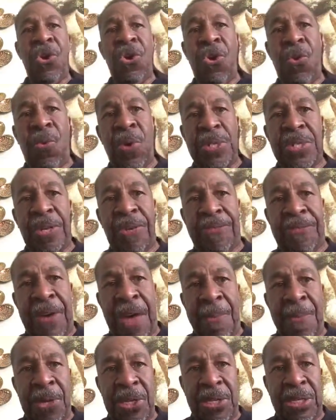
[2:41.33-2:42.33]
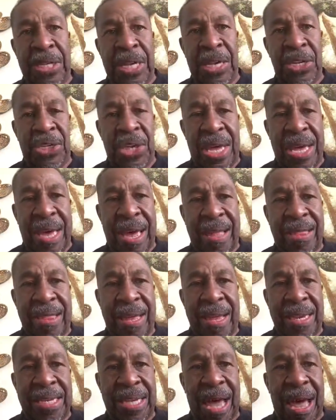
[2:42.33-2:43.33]
who was a famous DJ at
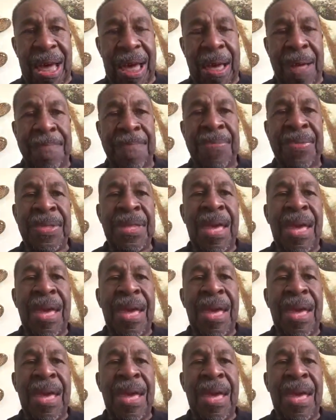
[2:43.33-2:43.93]
that time.